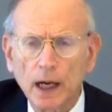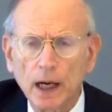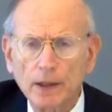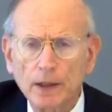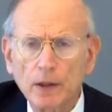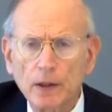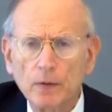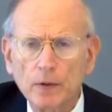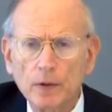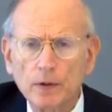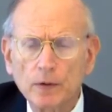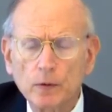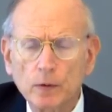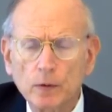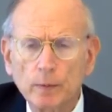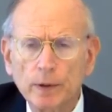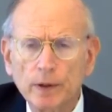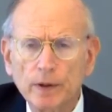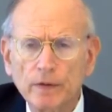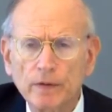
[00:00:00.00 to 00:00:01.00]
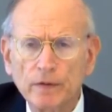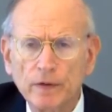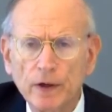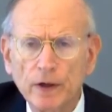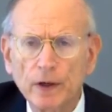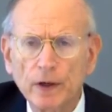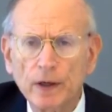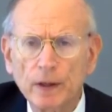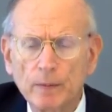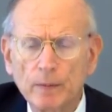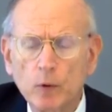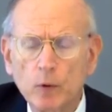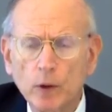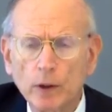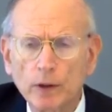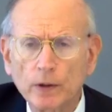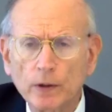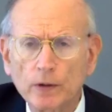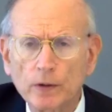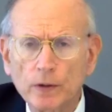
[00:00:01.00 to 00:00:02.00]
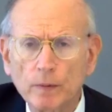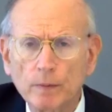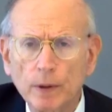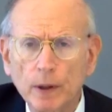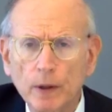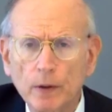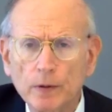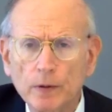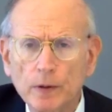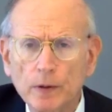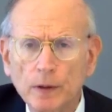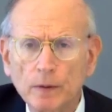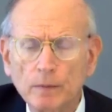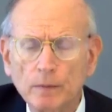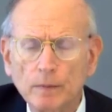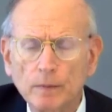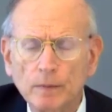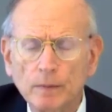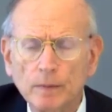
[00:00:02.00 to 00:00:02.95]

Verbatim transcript: I know this will be a very important symposium.